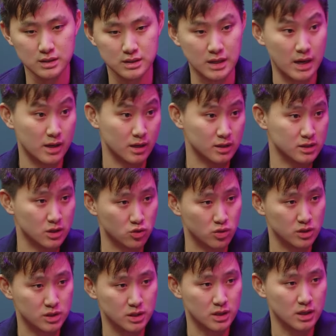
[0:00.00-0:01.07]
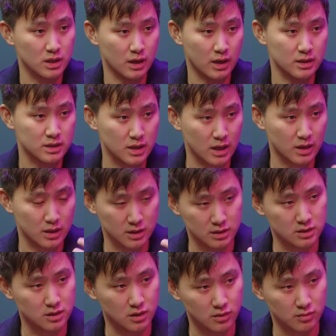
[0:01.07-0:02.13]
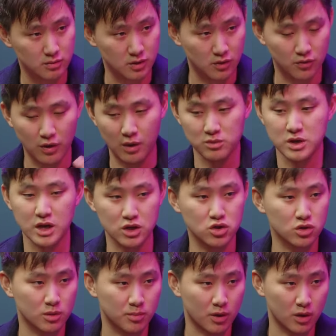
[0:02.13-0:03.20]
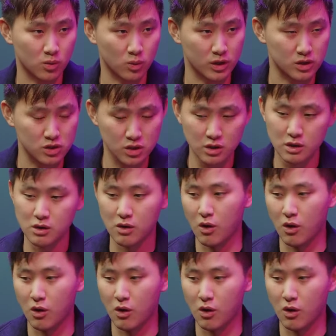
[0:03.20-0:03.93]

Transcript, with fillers: data centricity and data is the the foundation upon which